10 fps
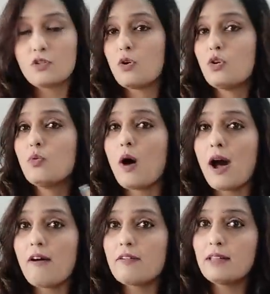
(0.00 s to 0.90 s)
So you
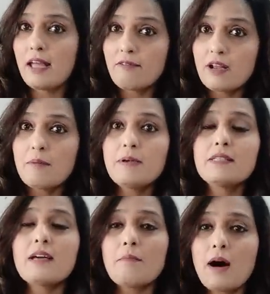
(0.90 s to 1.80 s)
there will be
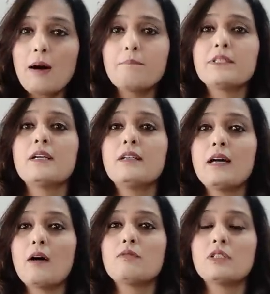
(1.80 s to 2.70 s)
some ups
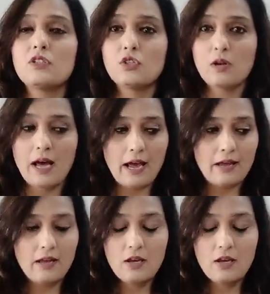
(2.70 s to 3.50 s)
and downs in July.